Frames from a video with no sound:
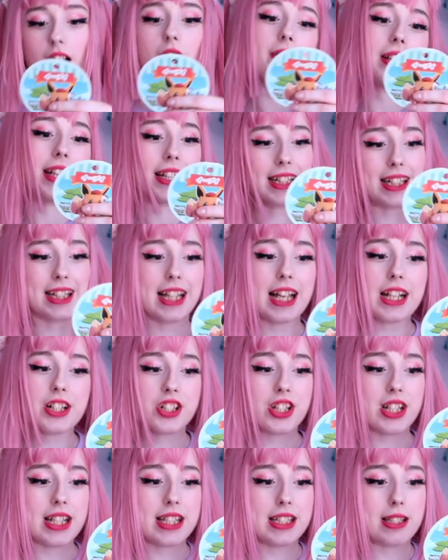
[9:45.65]
Oh yeah, the
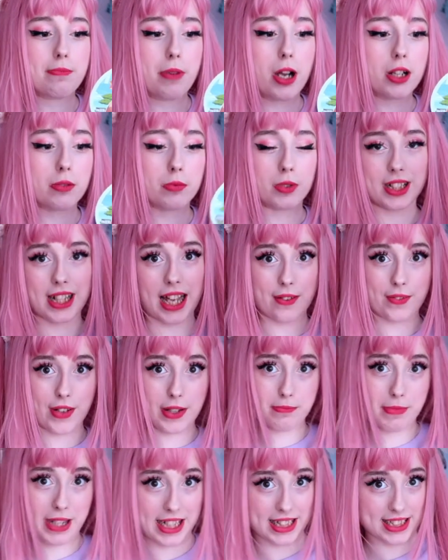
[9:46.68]
collection is the Pokemon
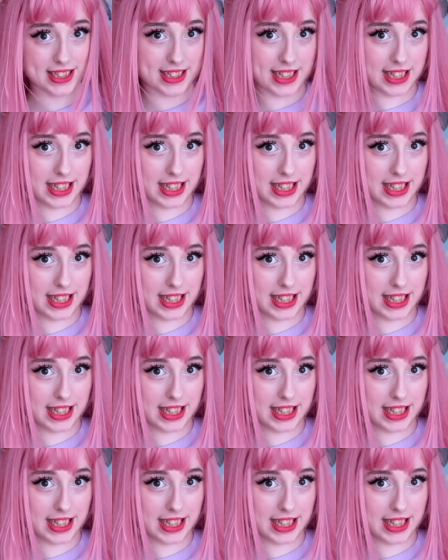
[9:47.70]
Cafe Mix